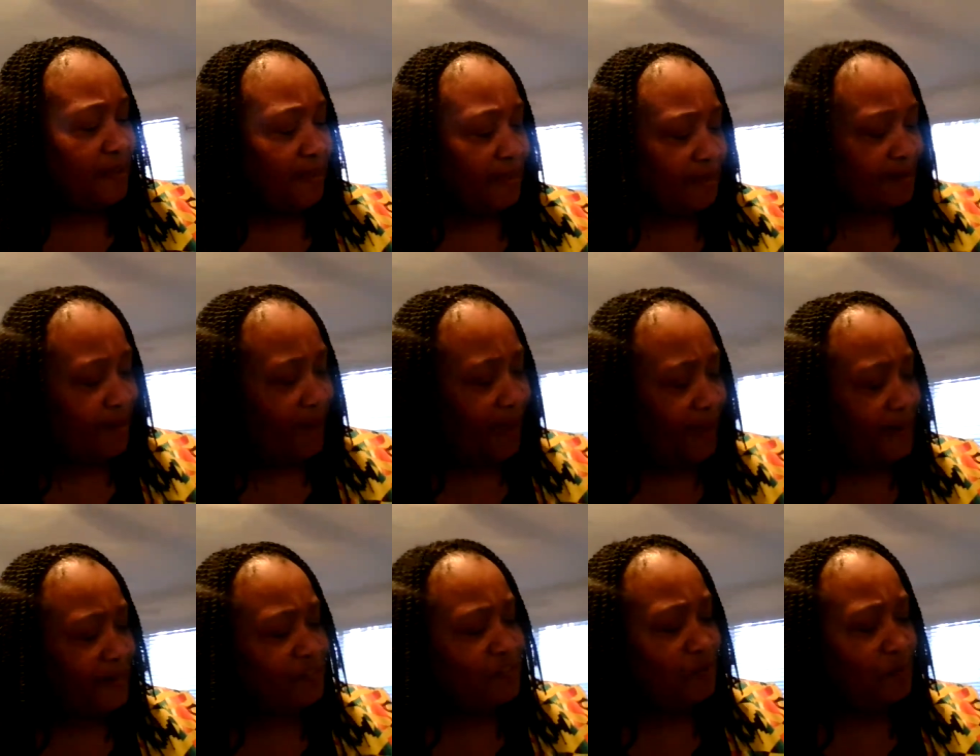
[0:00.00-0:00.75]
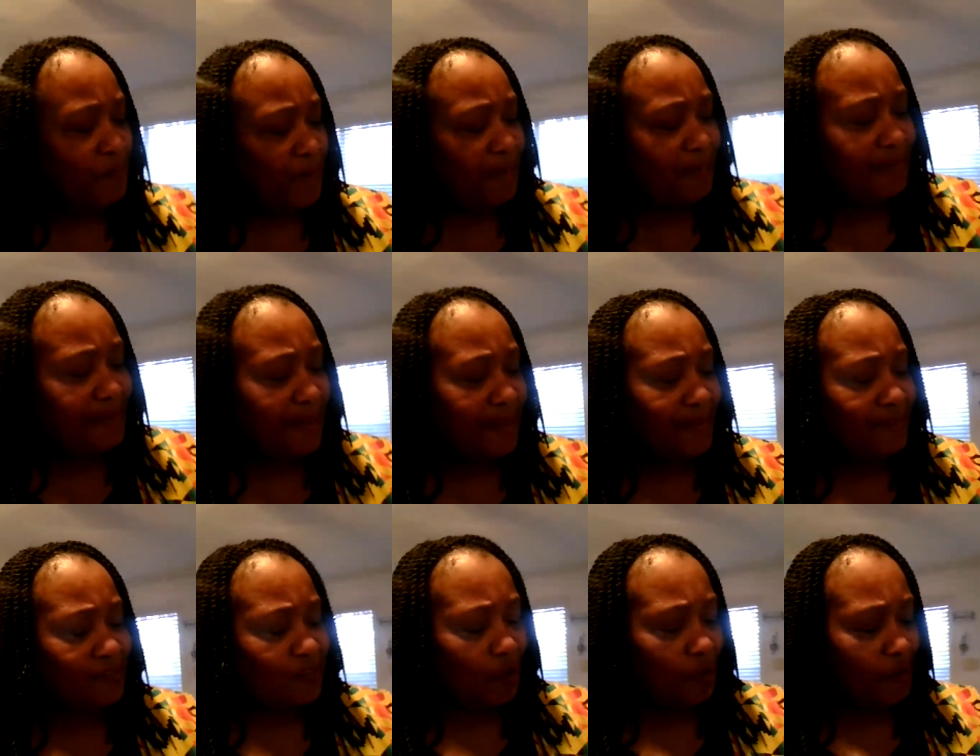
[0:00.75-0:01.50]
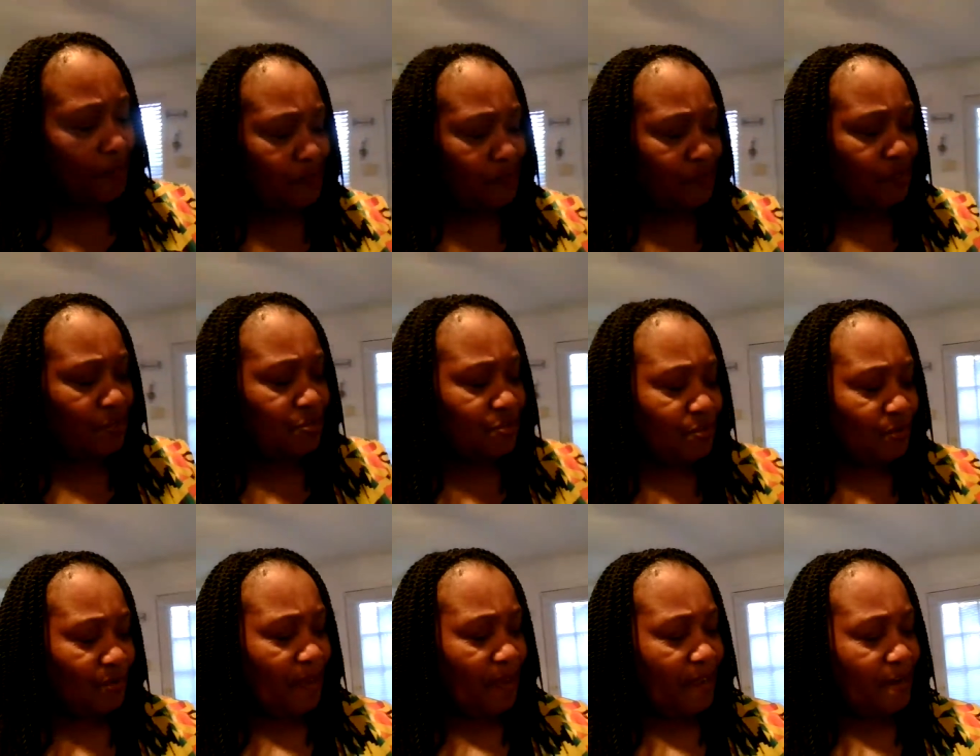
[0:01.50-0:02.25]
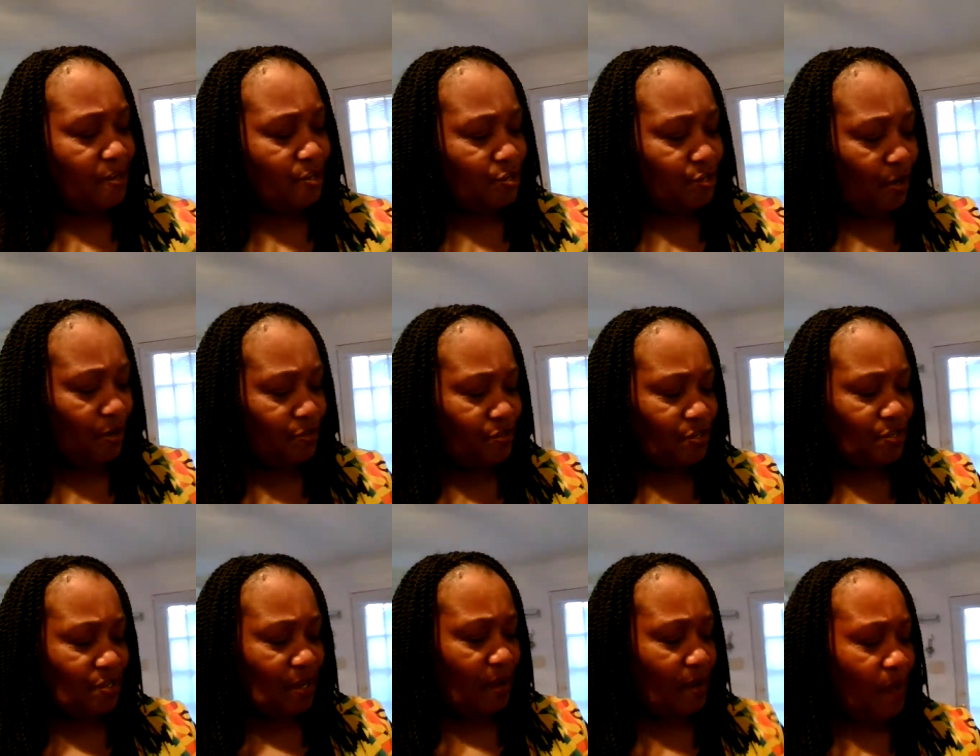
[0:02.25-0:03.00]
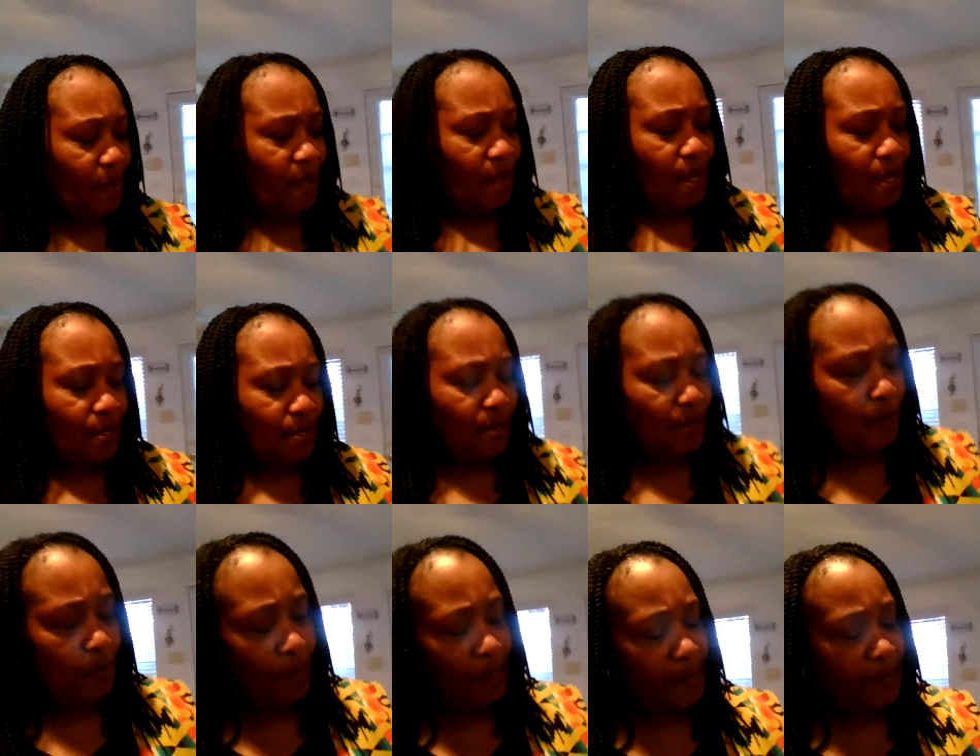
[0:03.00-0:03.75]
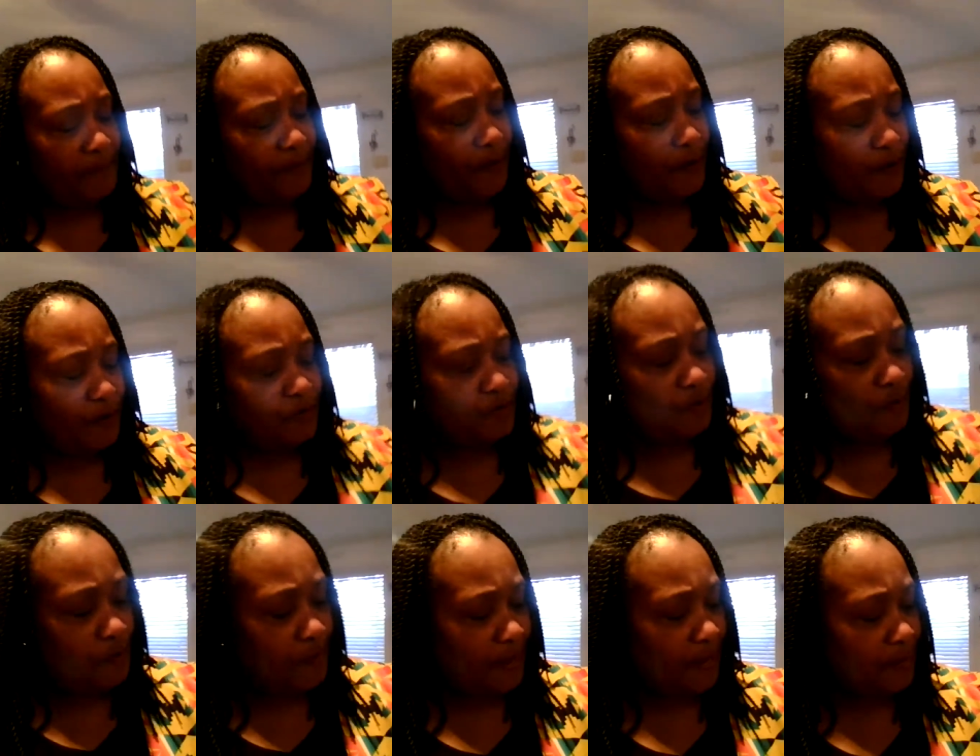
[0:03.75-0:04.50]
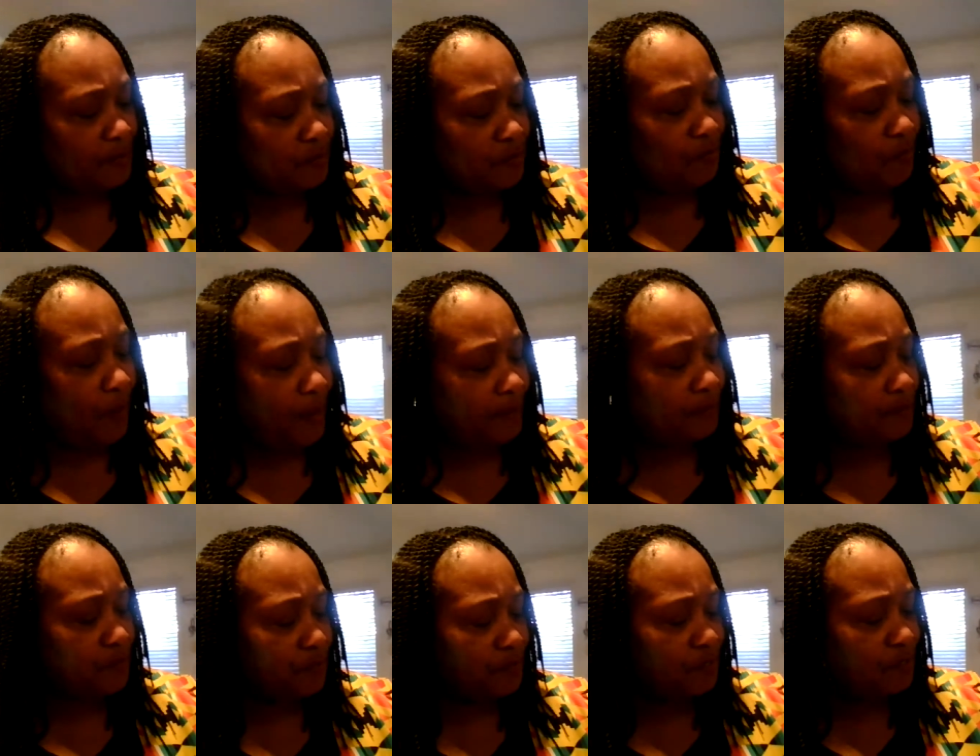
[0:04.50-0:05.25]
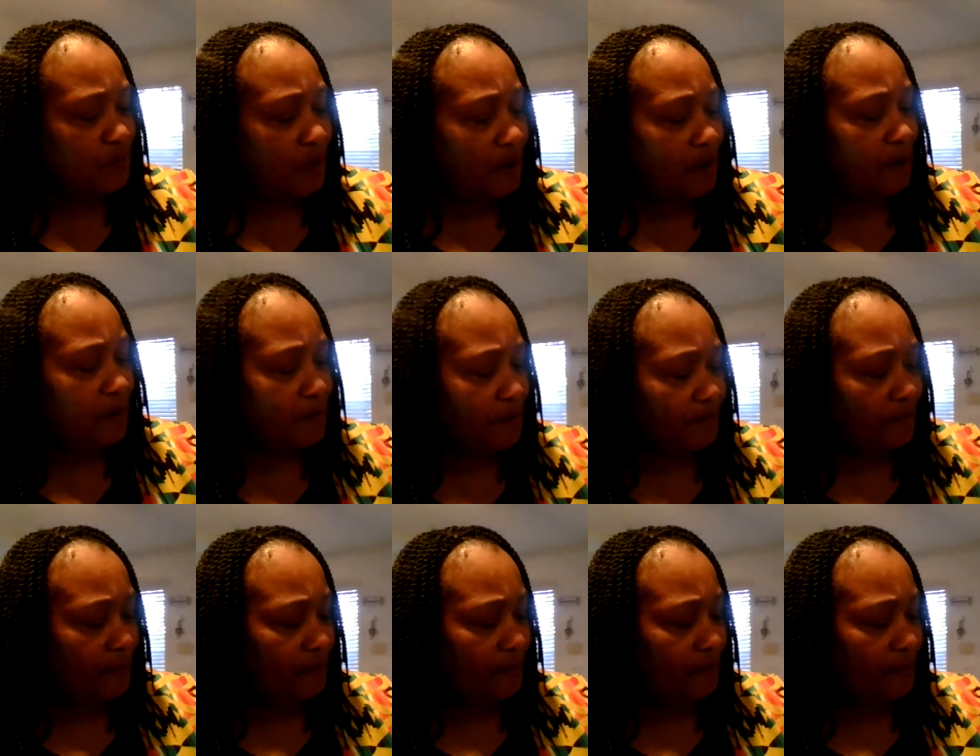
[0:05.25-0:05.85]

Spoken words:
And how did you make that? So my sister at the church, she said, you know what, Lavern, why don't you start